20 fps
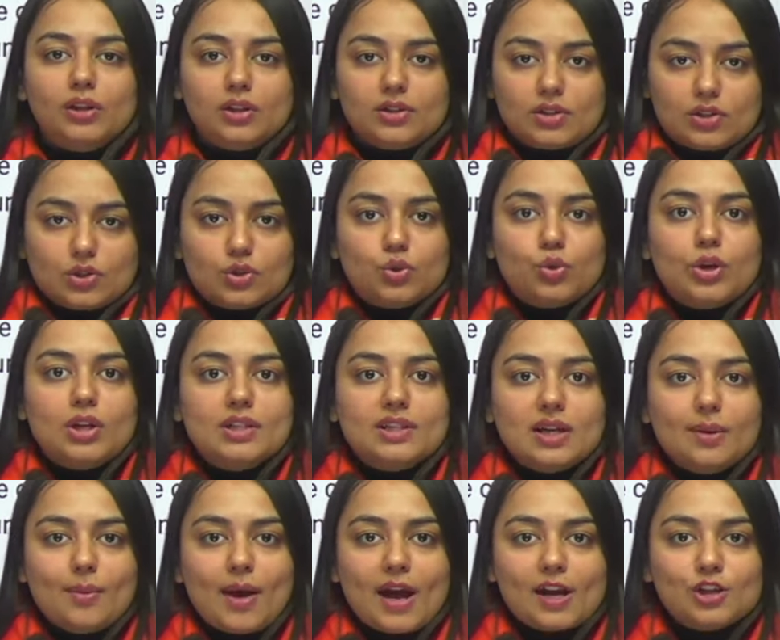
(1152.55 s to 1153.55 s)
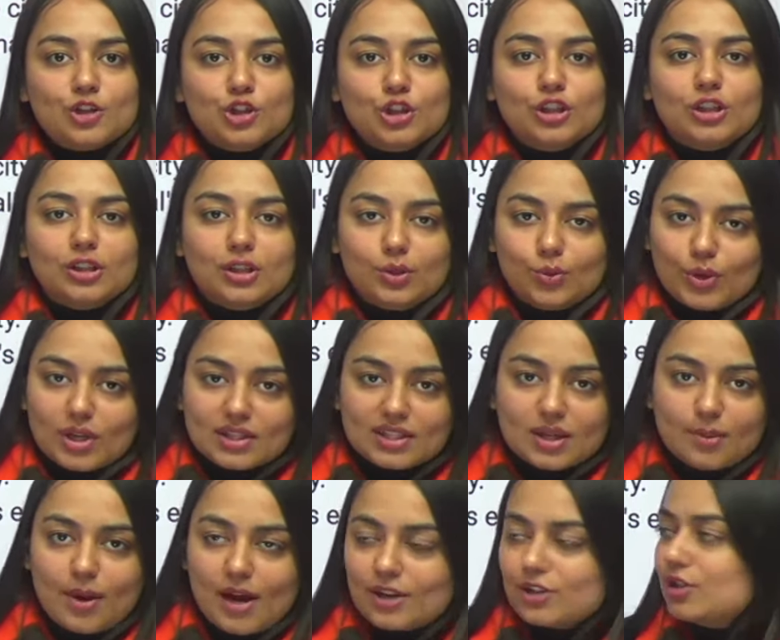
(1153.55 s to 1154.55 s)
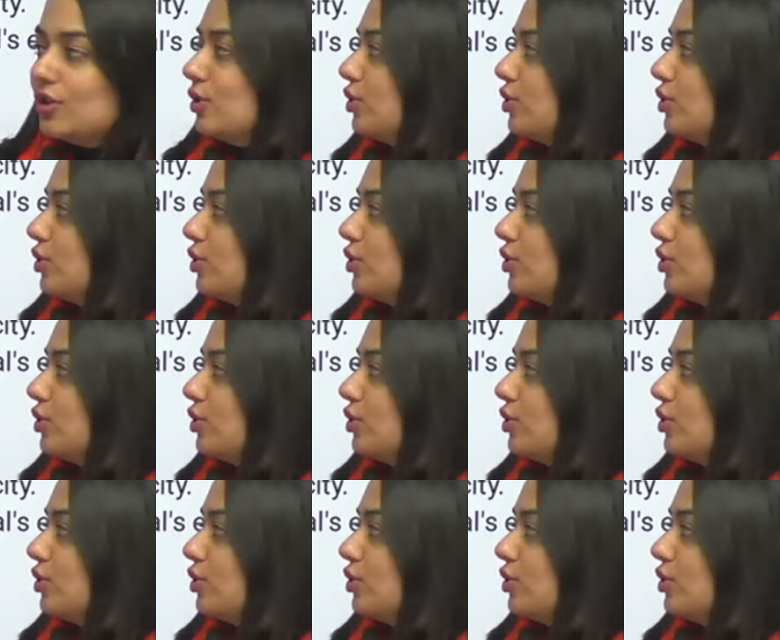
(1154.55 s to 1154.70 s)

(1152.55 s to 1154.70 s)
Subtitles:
This is doing some action. Doing some action